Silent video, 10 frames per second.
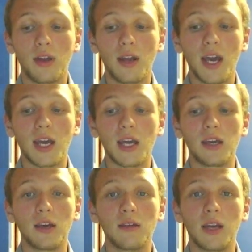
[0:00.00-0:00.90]

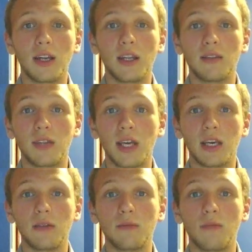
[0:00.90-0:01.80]
Today,
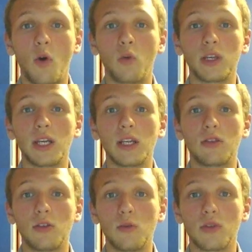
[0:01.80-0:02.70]
they only
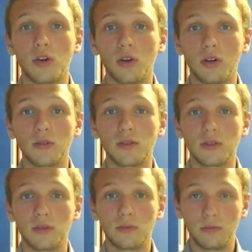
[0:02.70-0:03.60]
need
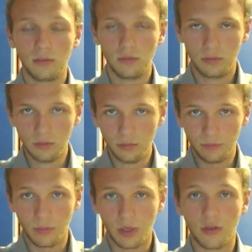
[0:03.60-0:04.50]
2/3.
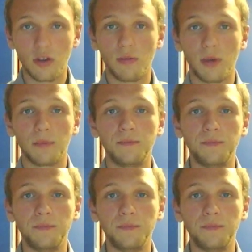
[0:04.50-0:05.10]
Excuse me.